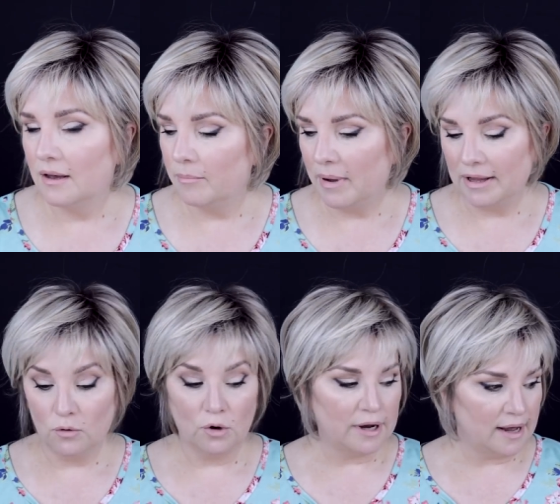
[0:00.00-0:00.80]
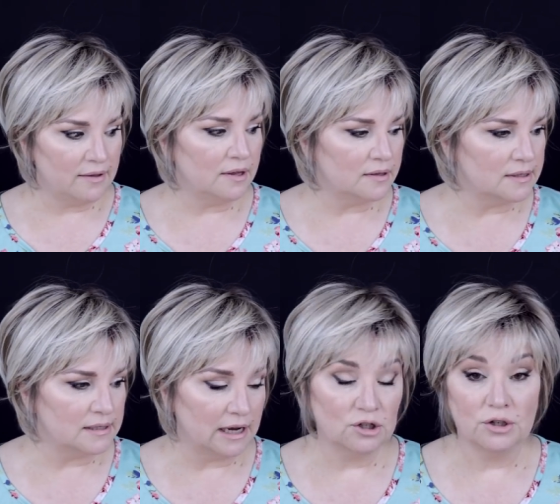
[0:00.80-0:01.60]
My lord, I think this
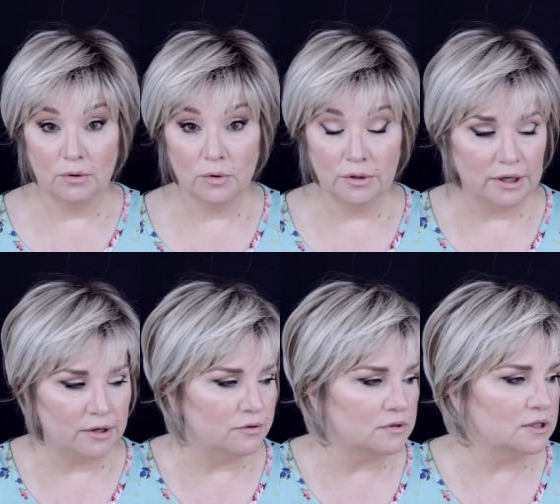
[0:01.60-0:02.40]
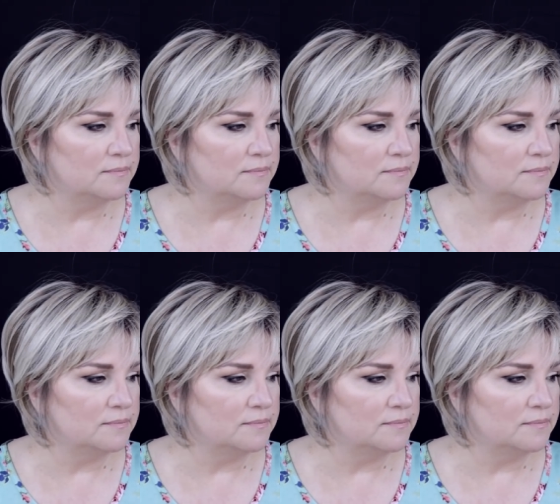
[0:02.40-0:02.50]
is actually really cute.